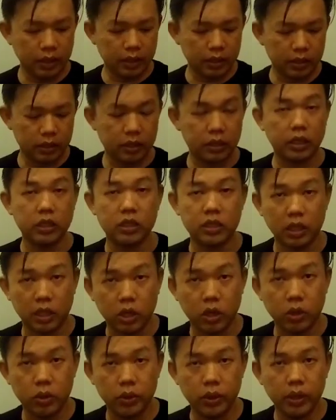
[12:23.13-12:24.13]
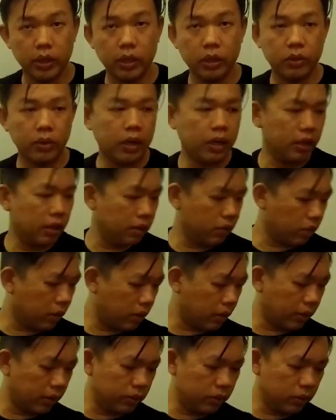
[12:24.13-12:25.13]
security, right? What
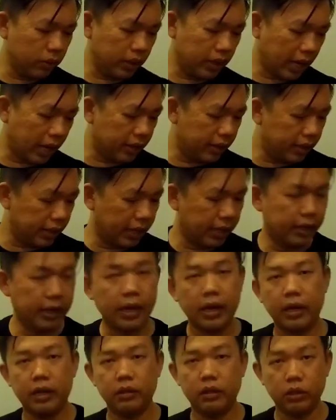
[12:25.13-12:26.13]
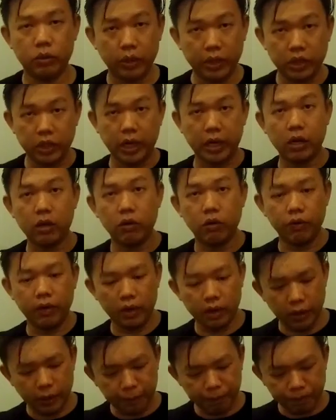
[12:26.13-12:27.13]
I'll do is, other than the rain jacket over
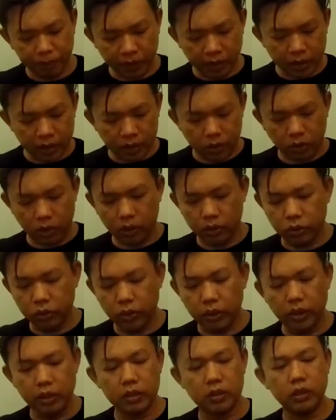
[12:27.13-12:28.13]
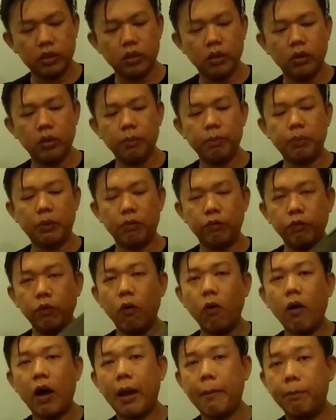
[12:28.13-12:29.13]
here, what I'll do is, you know,
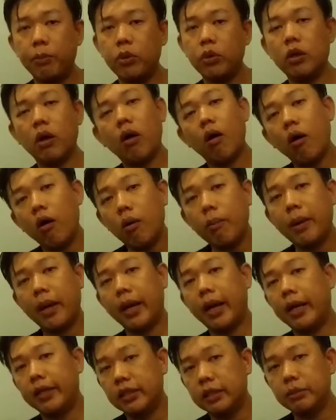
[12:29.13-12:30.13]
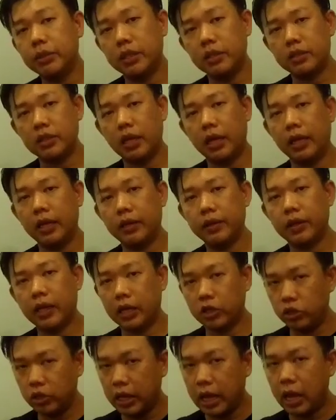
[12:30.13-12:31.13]
before I put all my items inside,
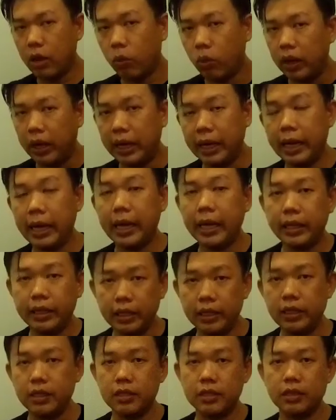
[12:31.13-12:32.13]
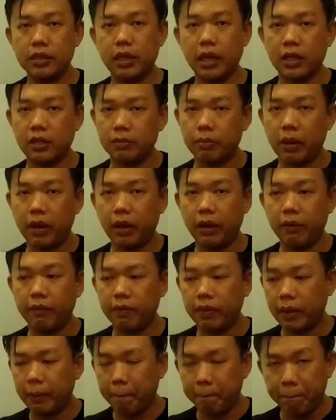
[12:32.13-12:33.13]
actually I will lay this as my
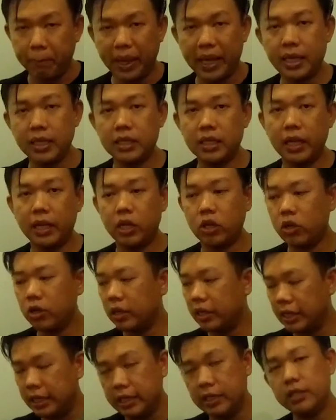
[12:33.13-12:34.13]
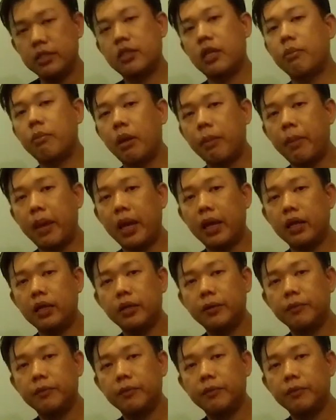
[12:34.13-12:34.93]
base layer inside my bag.